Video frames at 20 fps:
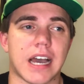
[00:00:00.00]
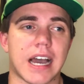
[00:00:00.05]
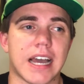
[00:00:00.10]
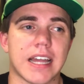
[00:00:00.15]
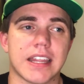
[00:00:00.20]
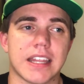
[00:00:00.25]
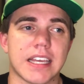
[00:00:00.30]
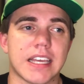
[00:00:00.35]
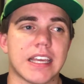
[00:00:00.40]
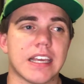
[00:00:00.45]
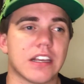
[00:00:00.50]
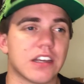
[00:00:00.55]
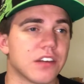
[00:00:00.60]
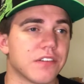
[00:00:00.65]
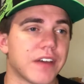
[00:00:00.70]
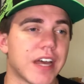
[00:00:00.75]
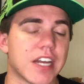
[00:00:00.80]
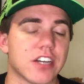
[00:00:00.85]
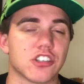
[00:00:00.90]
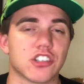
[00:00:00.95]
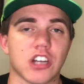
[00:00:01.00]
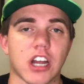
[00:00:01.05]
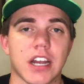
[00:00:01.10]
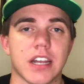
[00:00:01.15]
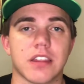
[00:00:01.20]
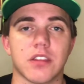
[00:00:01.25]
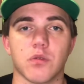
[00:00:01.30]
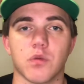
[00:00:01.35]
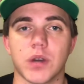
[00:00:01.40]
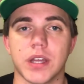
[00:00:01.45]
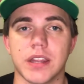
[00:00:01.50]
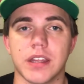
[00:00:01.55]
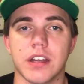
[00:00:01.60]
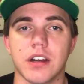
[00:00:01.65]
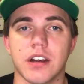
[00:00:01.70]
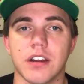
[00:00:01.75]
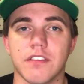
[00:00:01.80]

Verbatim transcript: I think he could have had a shot at the win there